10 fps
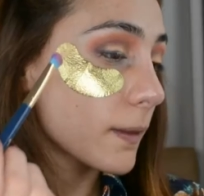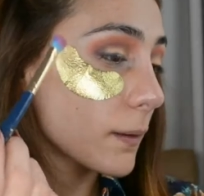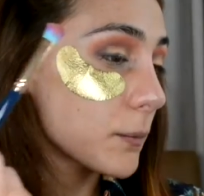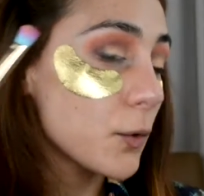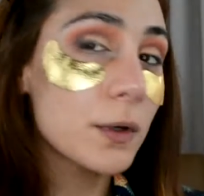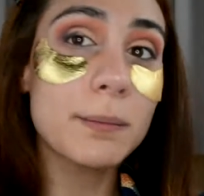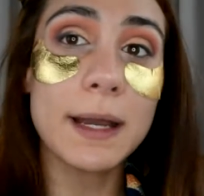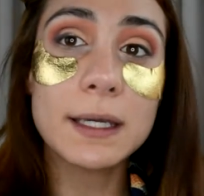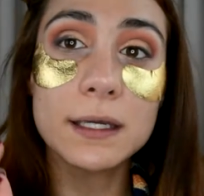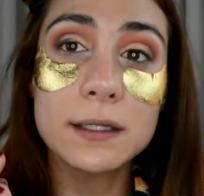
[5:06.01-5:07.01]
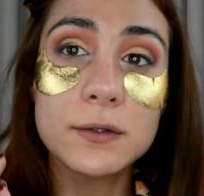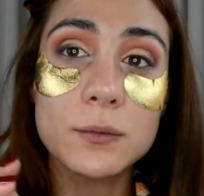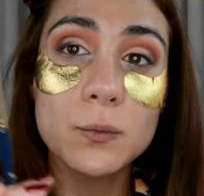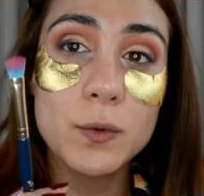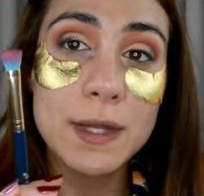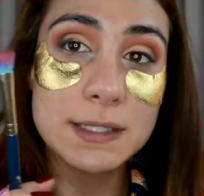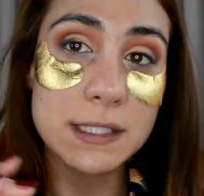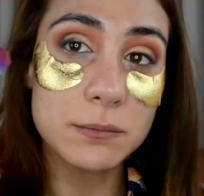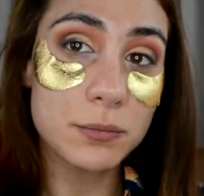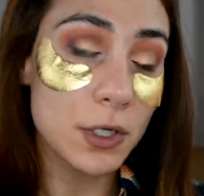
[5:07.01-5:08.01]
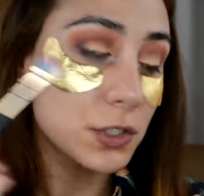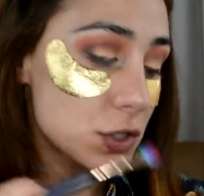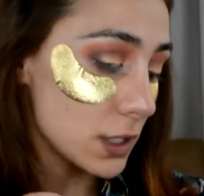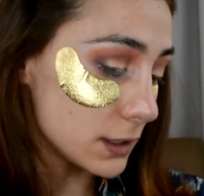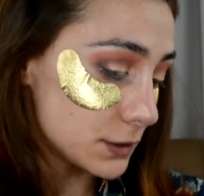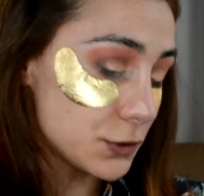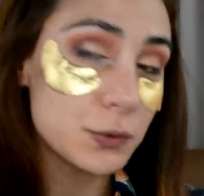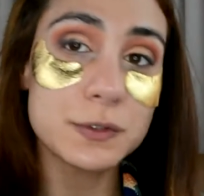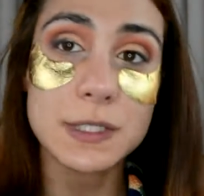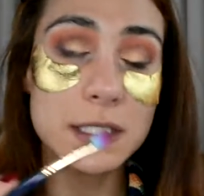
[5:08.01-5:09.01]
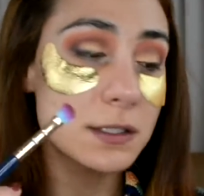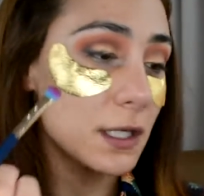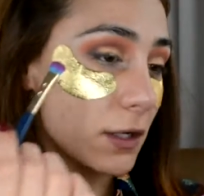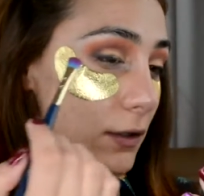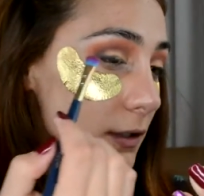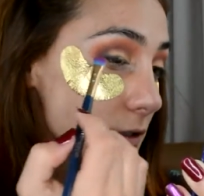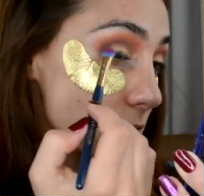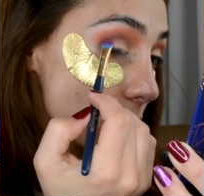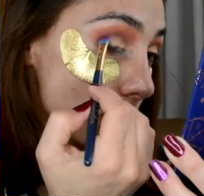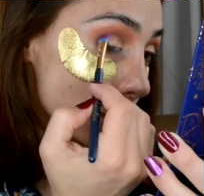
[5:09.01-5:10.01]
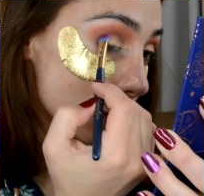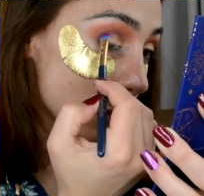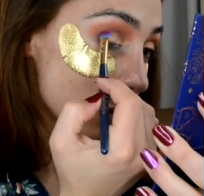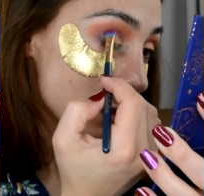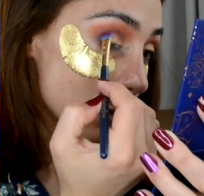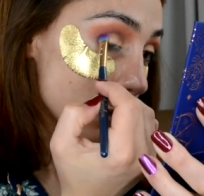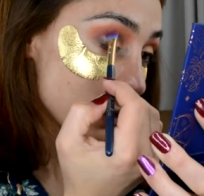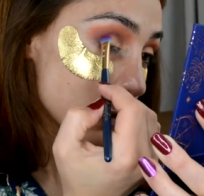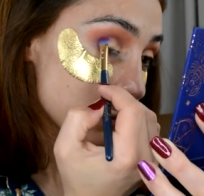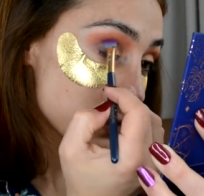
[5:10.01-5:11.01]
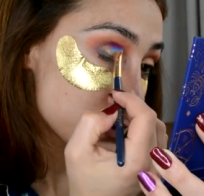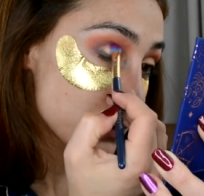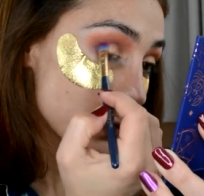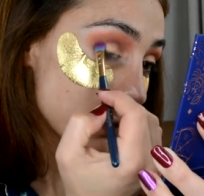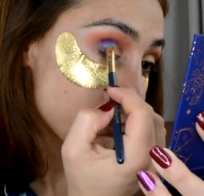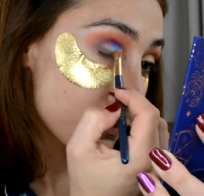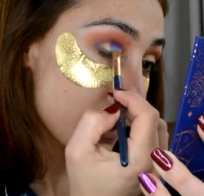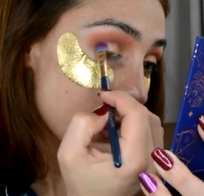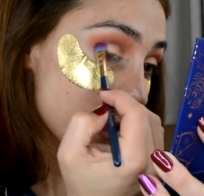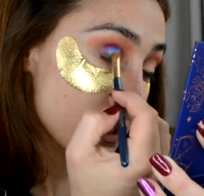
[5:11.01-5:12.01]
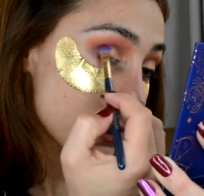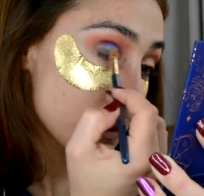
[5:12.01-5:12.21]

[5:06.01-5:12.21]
I'm going back in with that same brush onto Sagittarius, and I'm just going back